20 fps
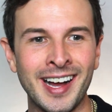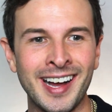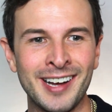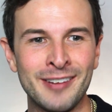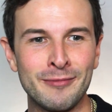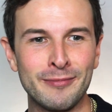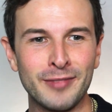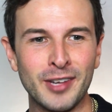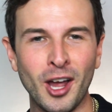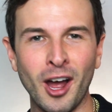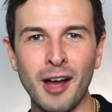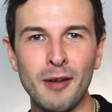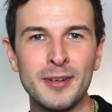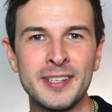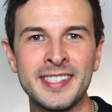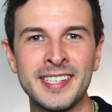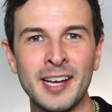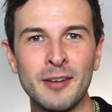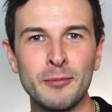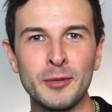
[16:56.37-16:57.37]
Um,
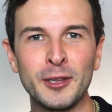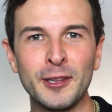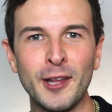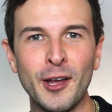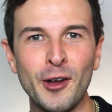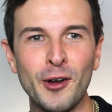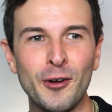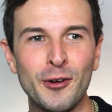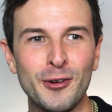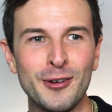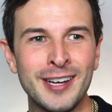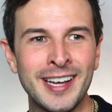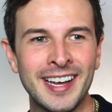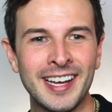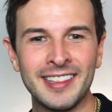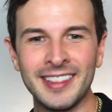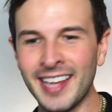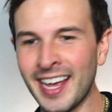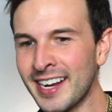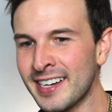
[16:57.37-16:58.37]
comment down below,
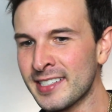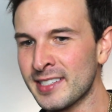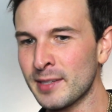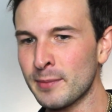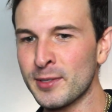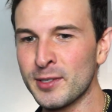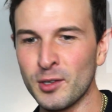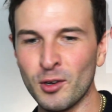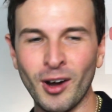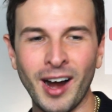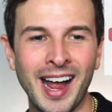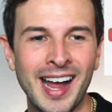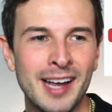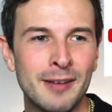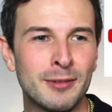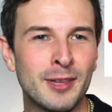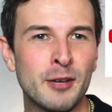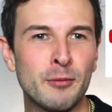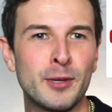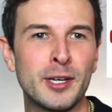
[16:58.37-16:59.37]
like,
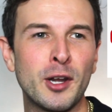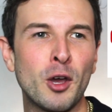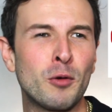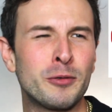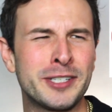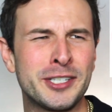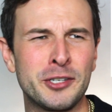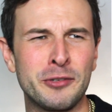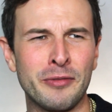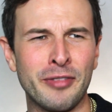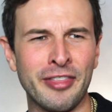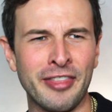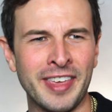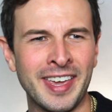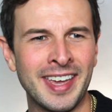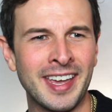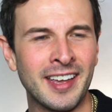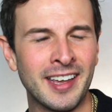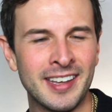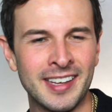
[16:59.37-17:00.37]
subscribe, let me know what you
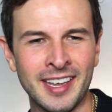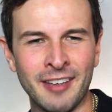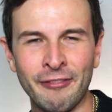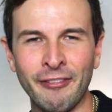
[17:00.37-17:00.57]
think,